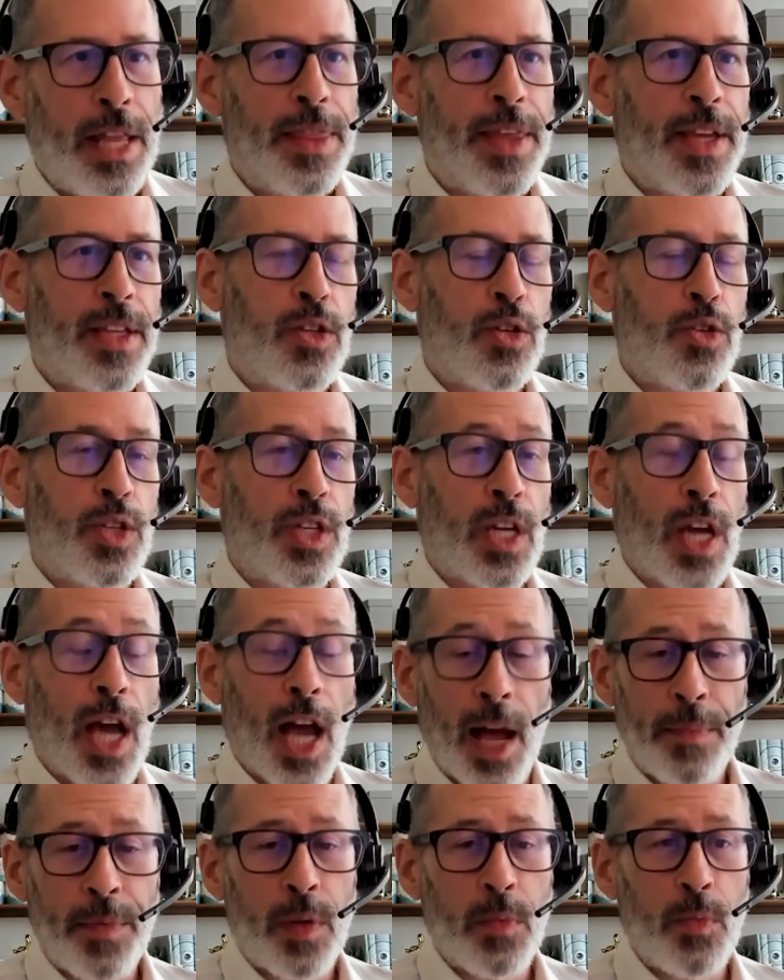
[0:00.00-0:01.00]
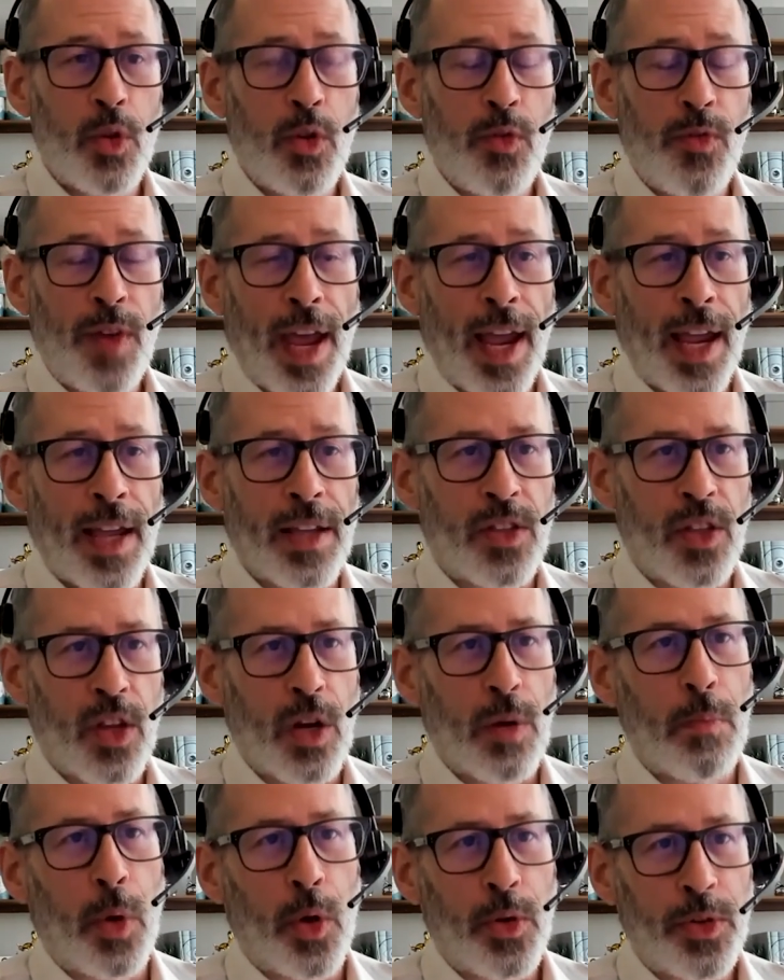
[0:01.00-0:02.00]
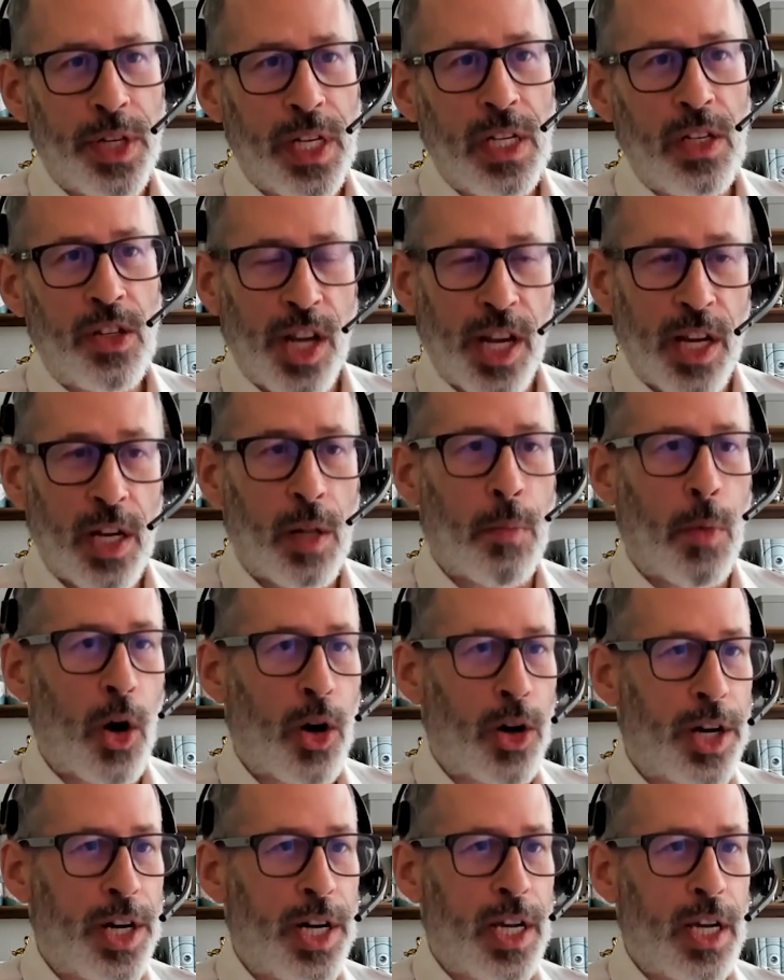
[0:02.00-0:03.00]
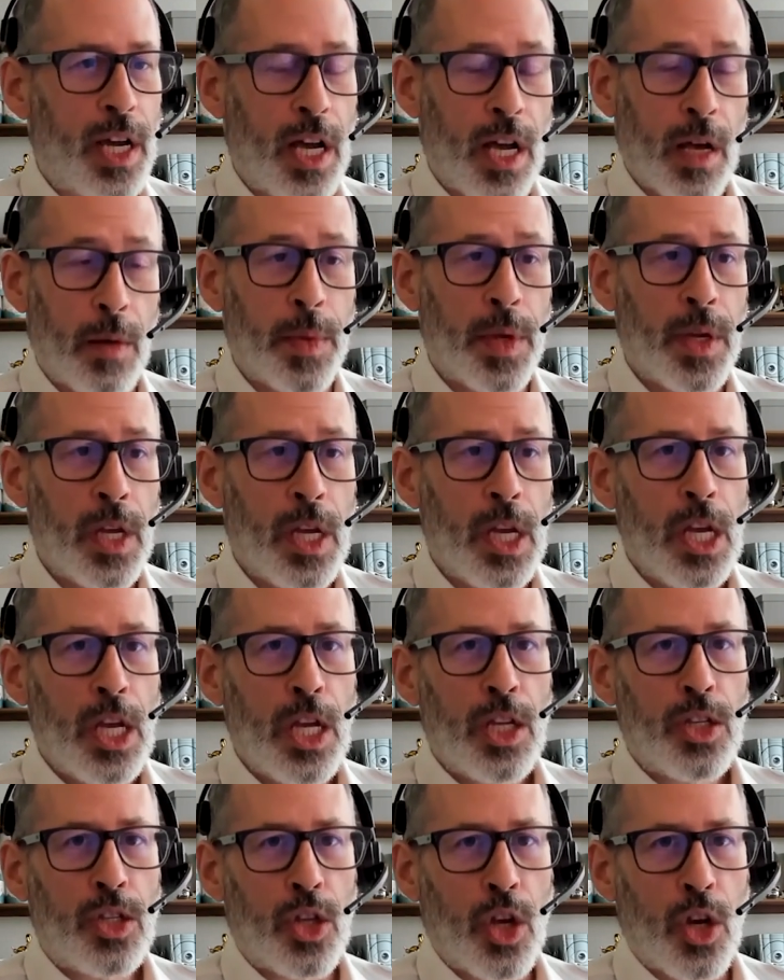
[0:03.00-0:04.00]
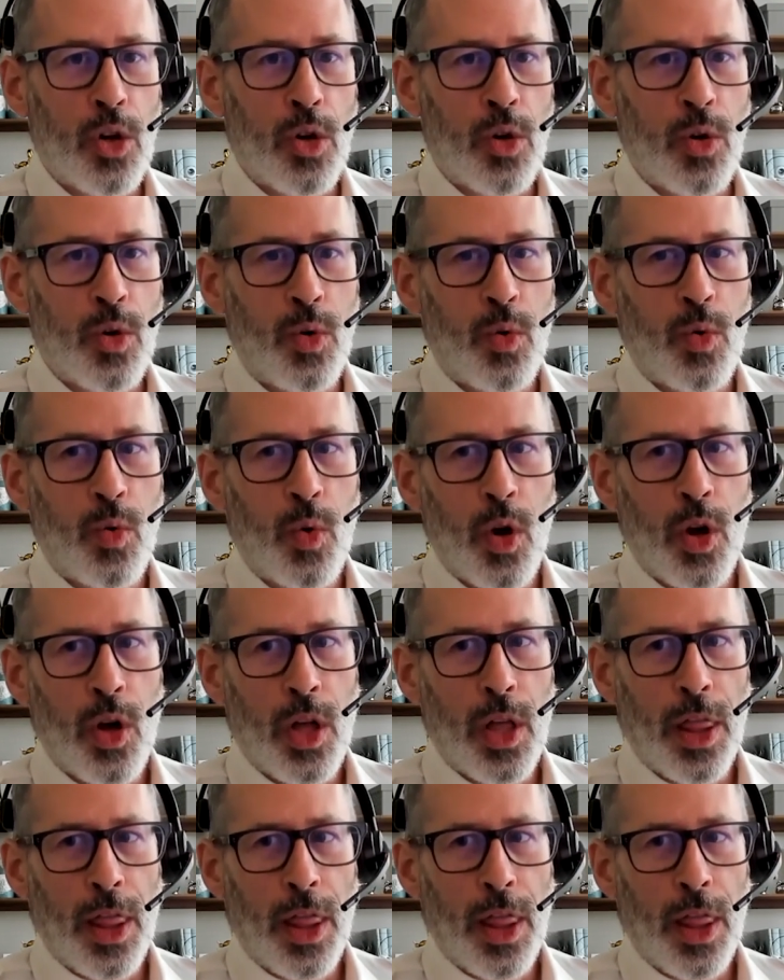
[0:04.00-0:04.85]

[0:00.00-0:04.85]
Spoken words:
that's using Optimove as their multi-channel marketing hub. So